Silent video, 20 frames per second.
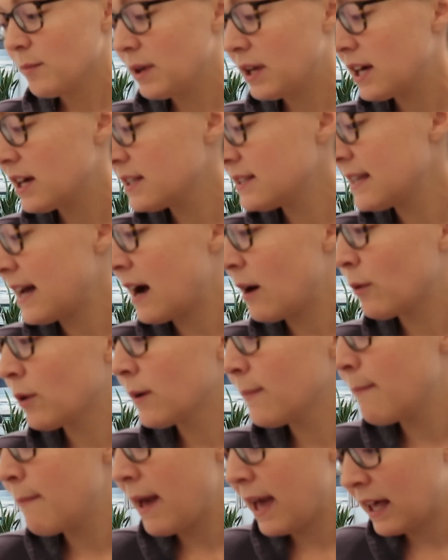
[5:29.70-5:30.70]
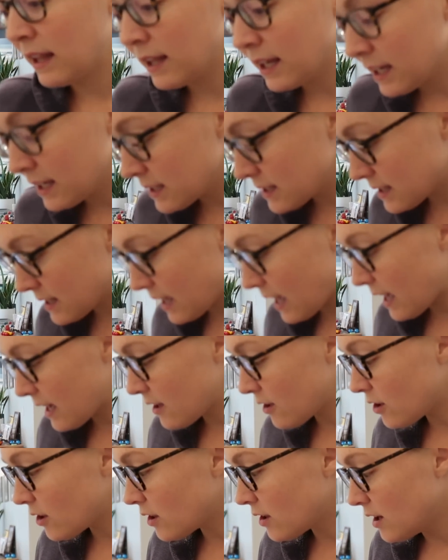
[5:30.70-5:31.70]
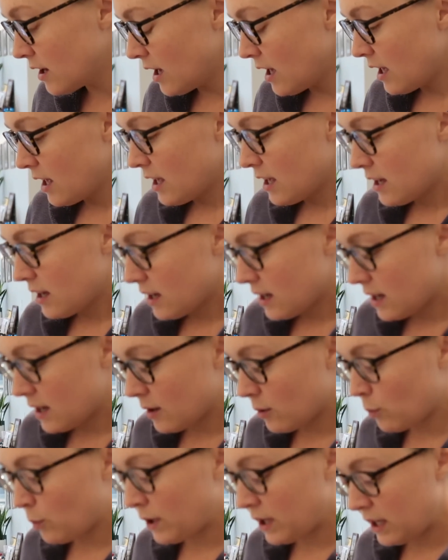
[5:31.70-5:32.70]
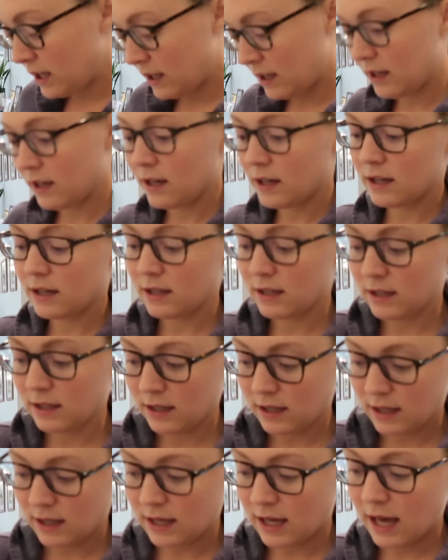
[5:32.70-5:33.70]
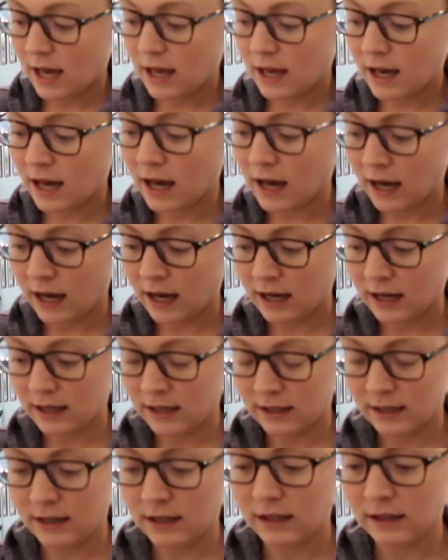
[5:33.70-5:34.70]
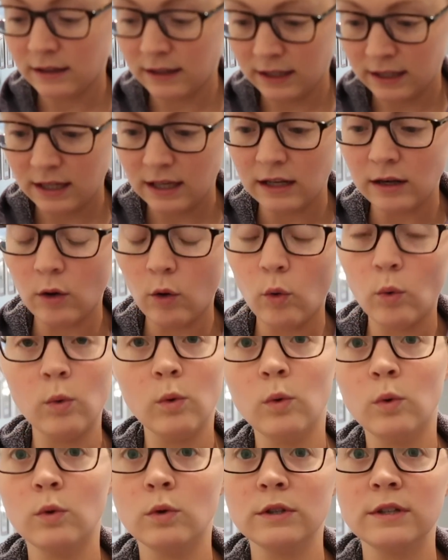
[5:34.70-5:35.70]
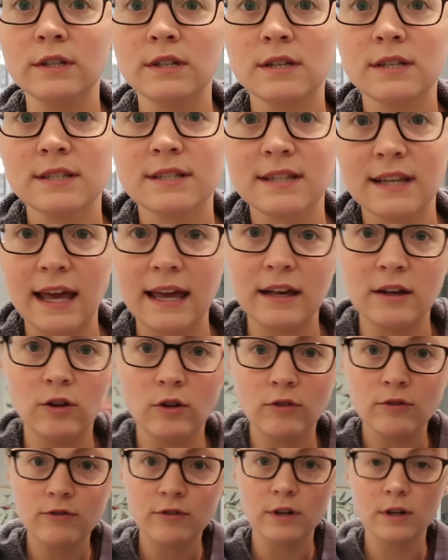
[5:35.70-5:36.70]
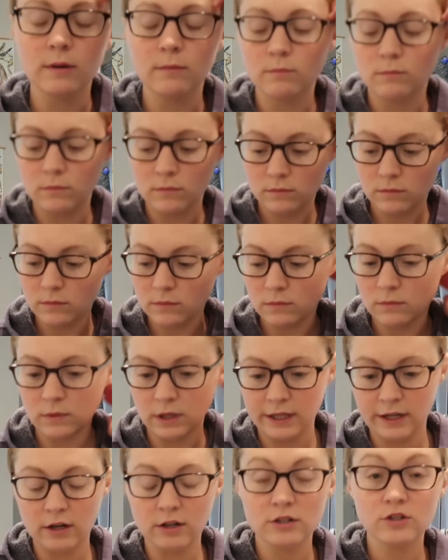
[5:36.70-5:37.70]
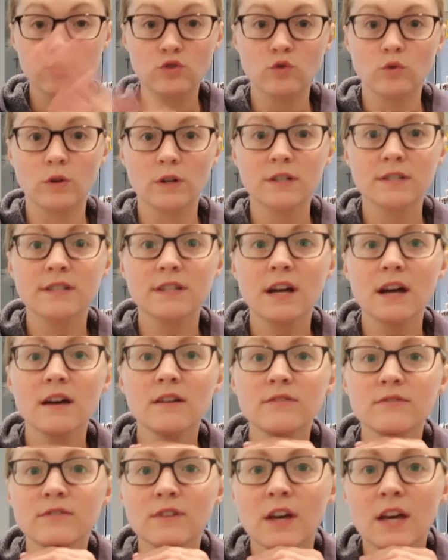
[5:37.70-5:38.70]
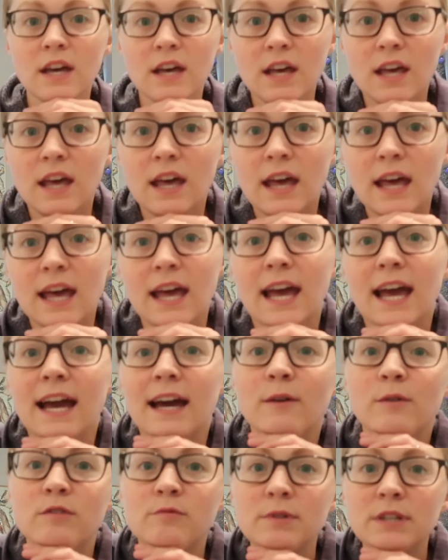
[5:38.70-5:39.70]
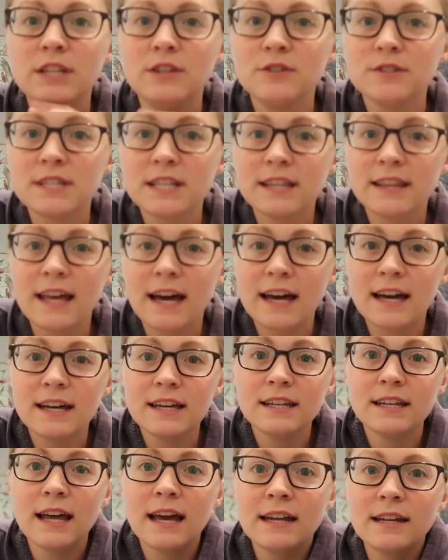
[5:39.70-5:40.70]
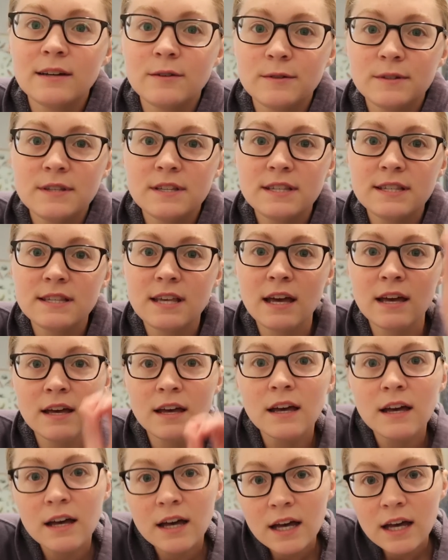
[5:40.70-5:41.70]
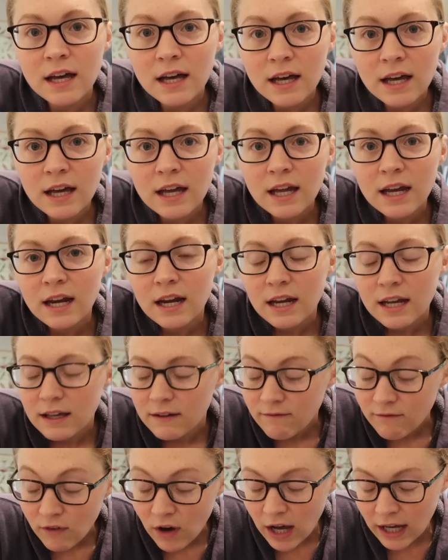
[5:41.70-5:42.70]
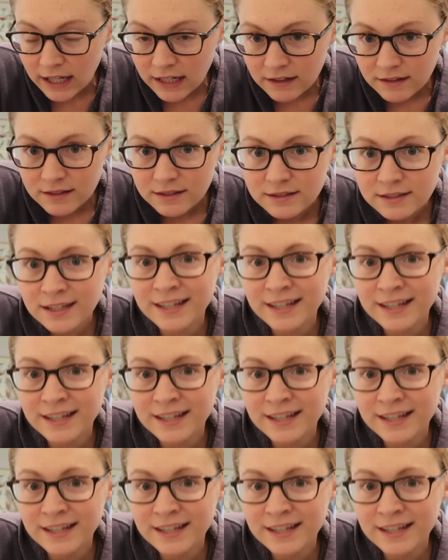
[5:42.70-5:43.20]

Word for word: because our mailing scale, we had like an old scale from like our store stuff and we've been using that and it was fine